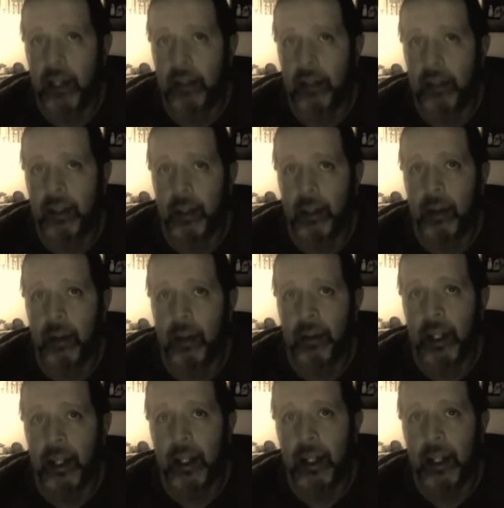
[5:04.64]
of Eddie
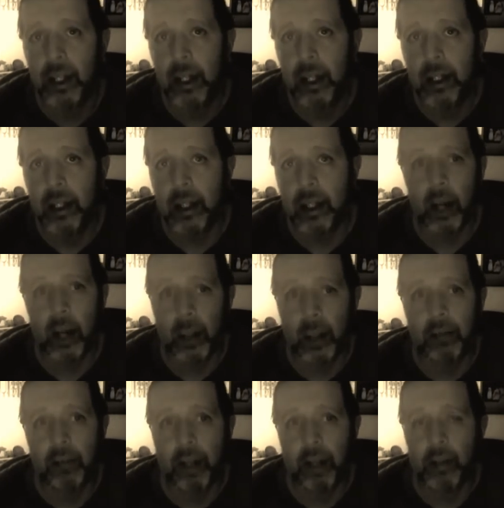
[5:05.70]
Murphy. The comedy
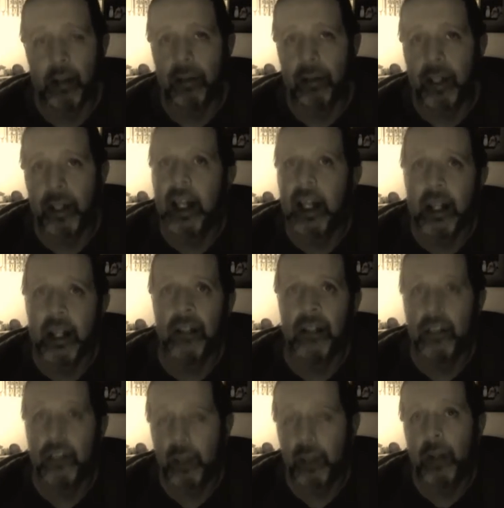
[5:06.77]
of Eddie Murphy is
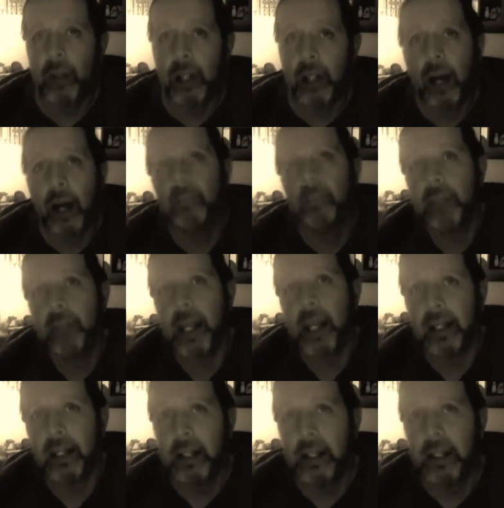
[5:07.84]
somewhat upbeat.